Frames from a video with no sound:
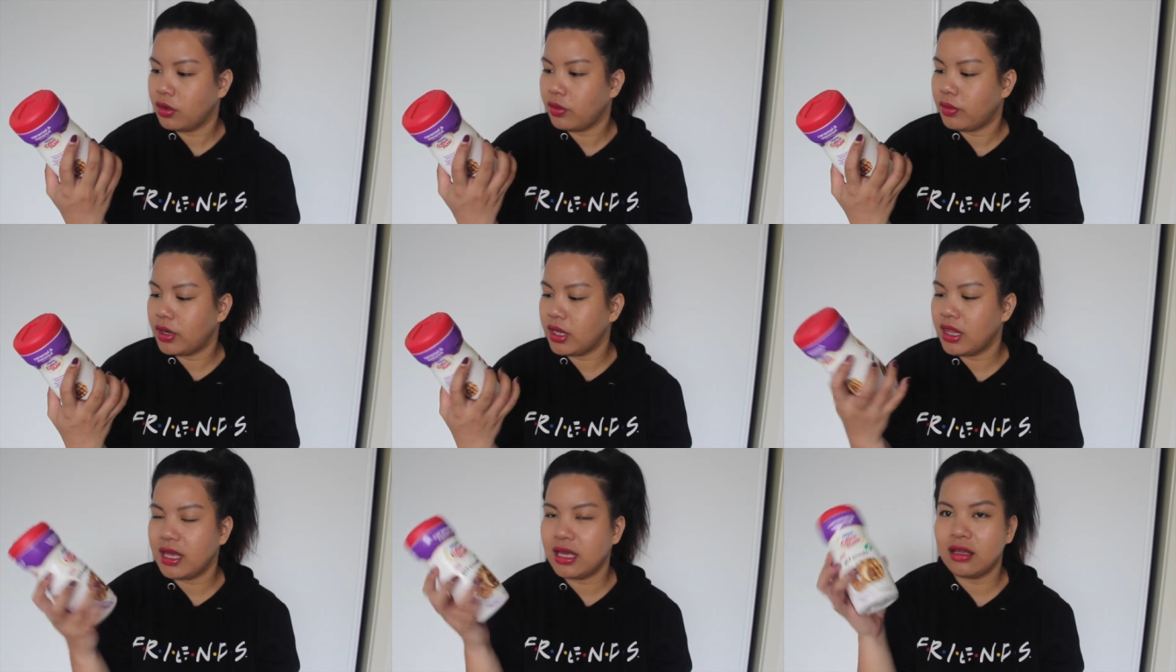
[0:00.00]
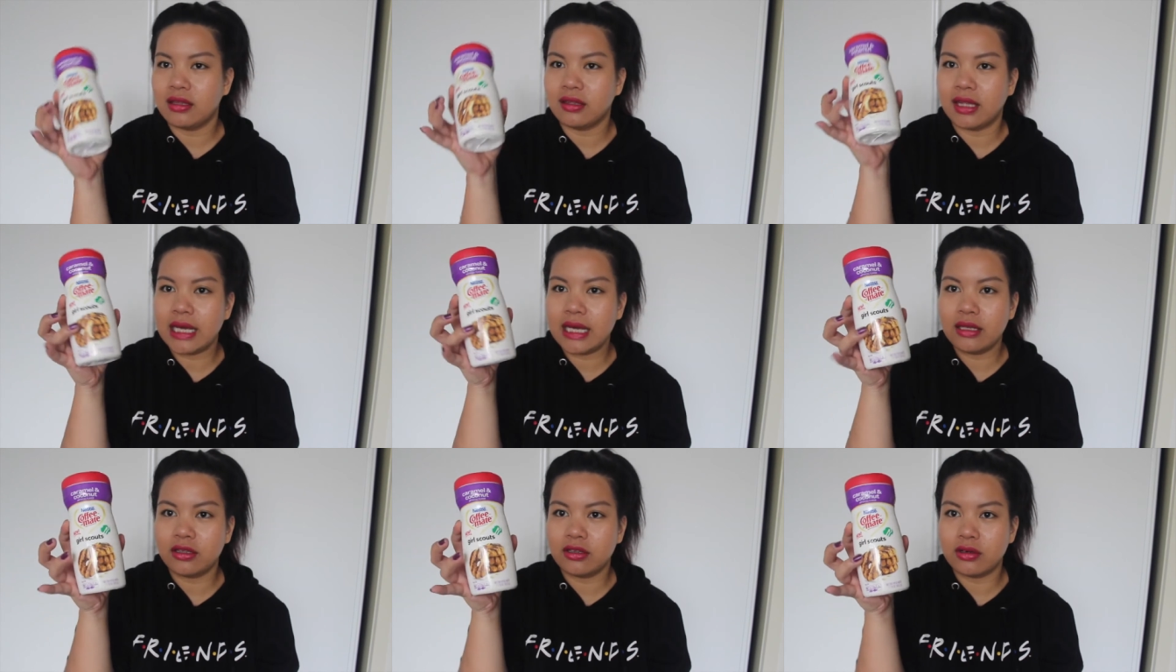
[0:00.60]
what are these
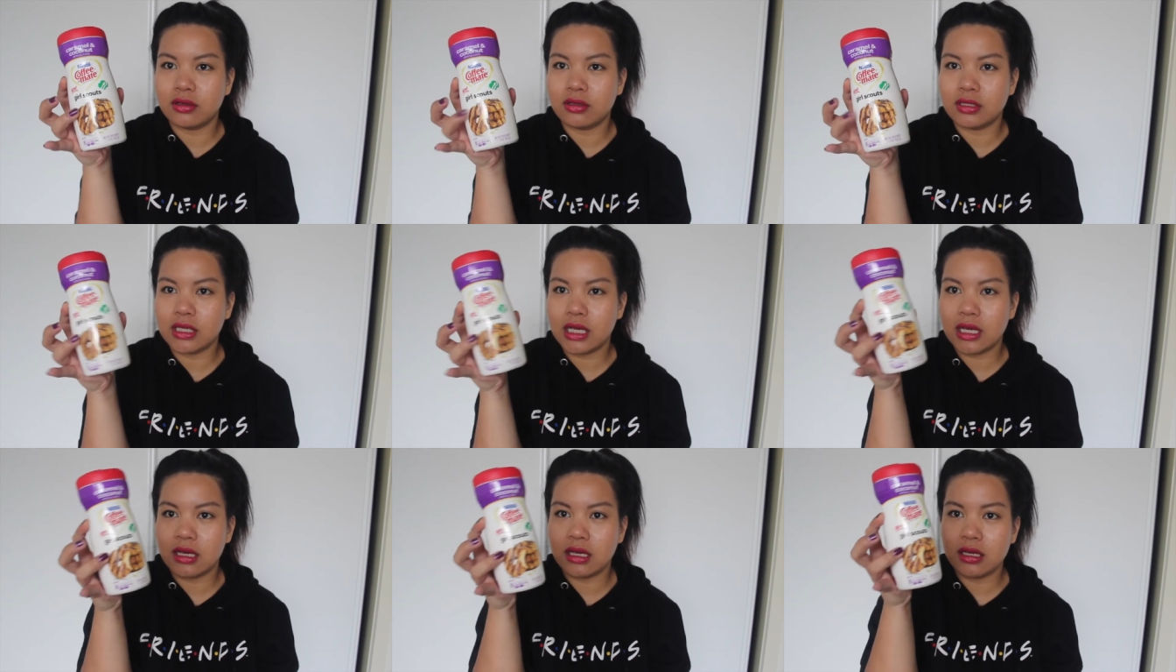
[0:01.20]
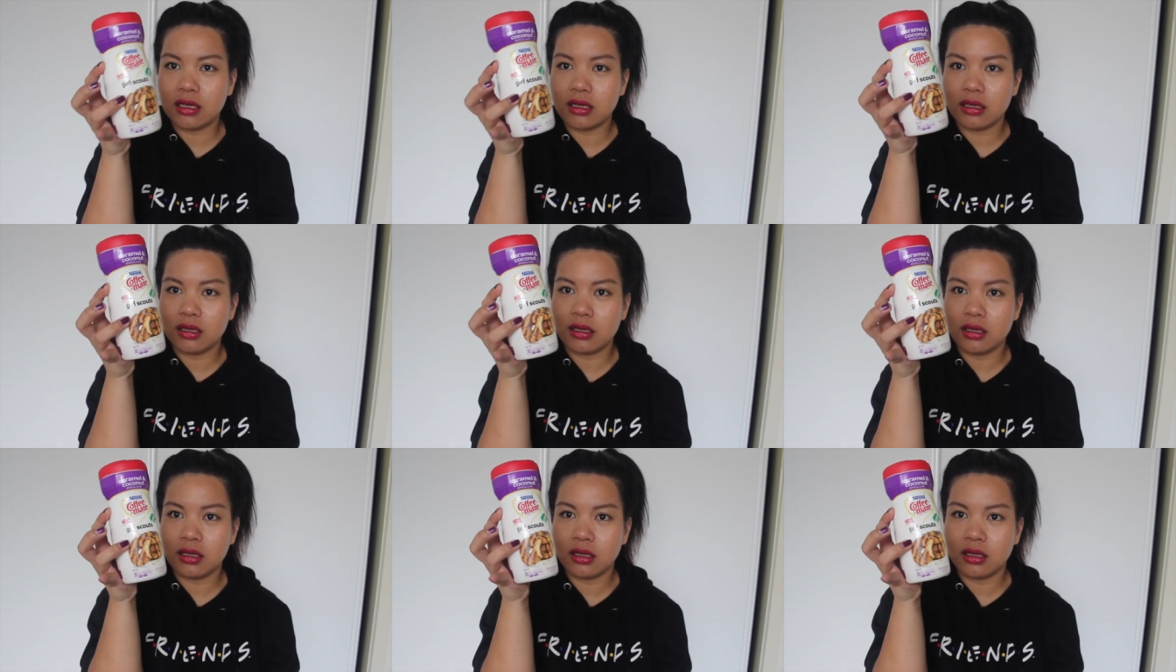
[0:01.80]
things called again?